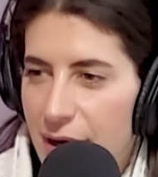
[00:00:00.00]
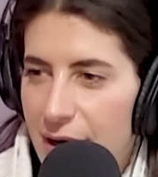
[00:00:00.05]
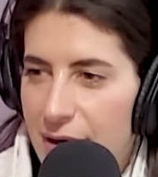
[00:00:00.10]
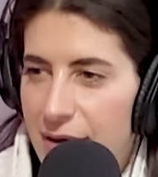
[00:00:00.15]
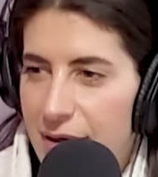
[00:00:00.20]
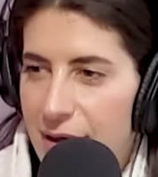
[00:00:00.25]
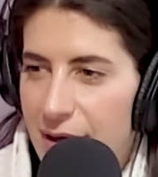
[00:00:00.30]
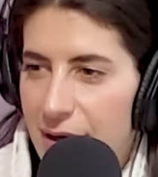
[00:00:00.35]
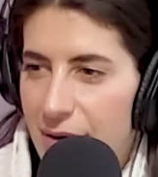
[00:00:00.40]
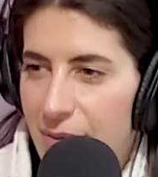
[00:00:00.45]
I
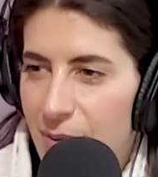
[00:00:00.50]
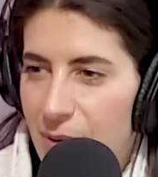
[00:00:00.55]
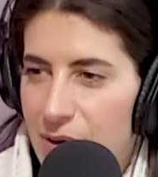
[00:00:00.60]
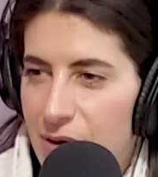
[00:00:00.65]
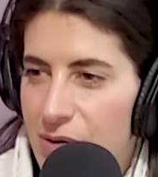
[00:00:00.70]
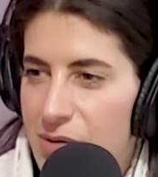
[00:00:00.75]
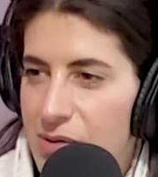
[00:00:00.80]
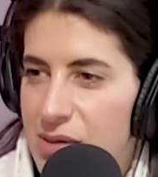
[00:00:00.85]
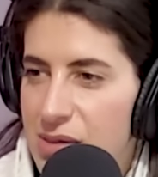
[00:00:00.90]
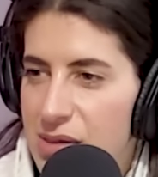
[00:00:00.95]
think when
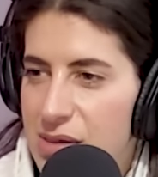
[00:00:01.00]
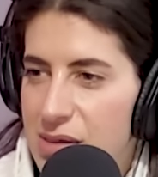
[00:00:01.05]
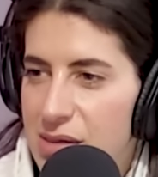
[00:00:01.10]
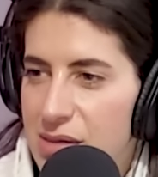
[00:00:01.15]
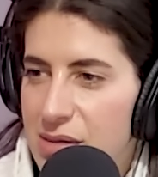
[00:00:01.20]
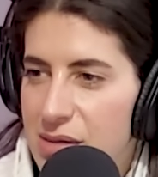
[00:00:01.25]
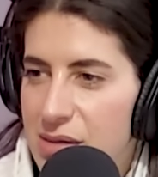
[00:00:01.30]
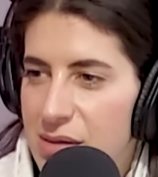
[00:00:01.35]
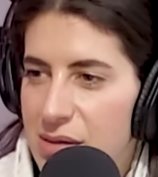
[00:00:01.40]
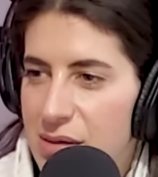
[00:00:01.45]
there's
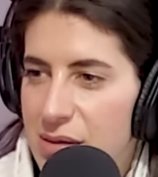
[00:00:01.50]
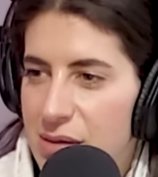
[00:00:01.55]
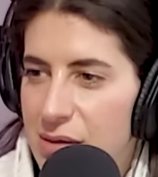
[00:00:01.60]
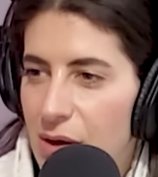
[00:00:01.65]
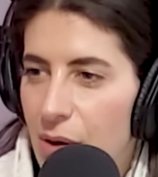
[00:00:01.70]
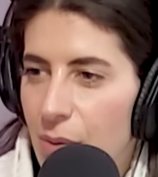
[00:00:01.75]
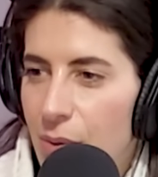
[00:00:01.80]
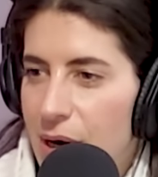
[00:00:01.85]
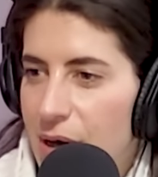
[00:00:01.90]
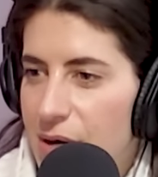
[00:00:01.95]

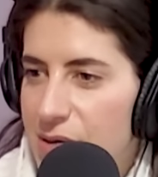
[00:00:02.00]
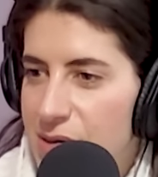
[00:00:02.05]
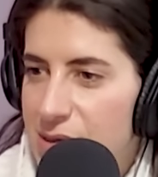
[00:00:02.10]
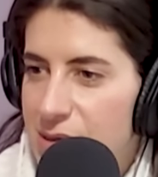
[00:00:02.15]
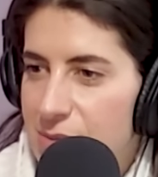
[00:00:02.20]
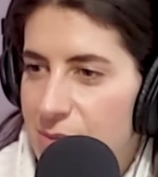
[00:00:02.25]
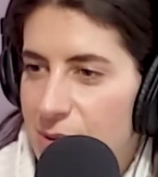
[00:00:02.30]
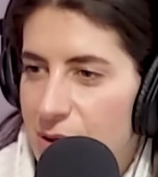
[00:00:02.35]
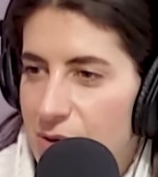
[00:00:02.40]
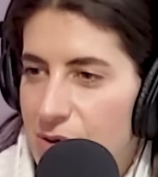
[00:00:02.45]
no one else,
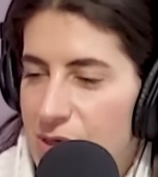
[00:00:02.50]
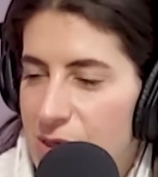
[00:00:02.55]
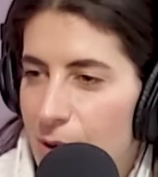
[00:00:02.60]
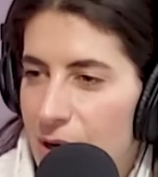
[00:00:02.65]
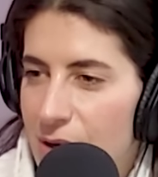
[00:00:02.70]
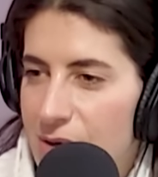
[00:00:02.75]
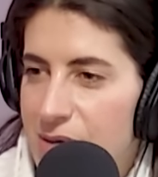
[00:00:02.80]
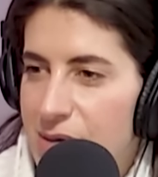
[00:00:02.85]
when there's someone else